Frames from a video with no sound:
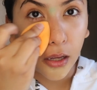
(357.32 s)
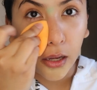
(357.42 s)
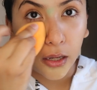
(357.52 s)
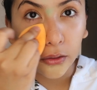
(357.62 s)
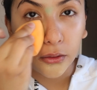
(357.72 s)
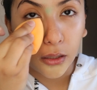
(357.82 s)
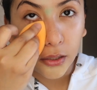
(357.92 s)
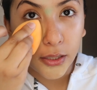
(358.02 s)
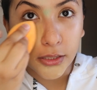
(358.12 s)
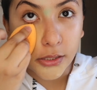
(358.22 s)
and
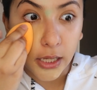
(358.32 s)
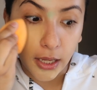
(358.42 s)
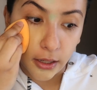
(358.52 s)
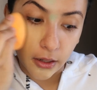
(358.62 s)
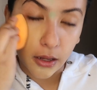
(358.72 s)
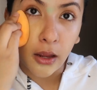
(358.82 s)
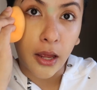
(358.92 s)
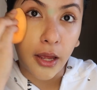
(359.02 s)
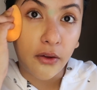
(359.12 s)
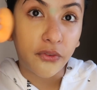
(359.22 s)
it's taken
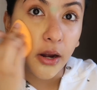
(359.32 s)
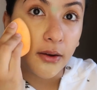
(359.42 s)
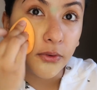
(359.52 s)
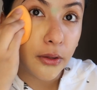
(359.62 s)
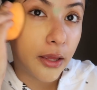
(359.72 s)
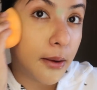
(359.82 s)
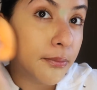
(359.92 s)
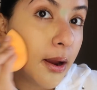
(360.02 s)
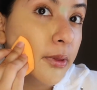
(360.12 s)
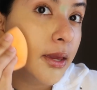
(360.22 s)
forever. Like
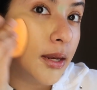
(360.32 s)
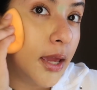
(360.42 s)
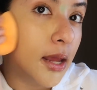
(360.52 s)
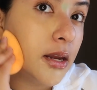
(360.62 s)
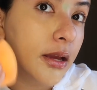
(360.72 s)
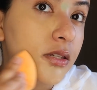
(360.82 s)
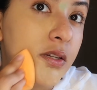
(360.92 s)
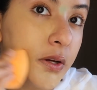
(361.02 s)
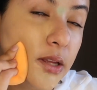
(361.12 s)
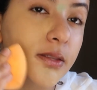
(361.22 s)
I'm probably gonna get it next
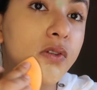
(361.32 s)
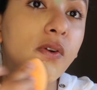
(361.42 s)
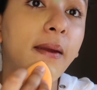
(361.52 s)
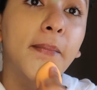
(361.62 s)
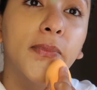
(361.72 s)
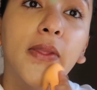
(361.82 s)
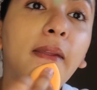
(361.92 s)
year at this rate.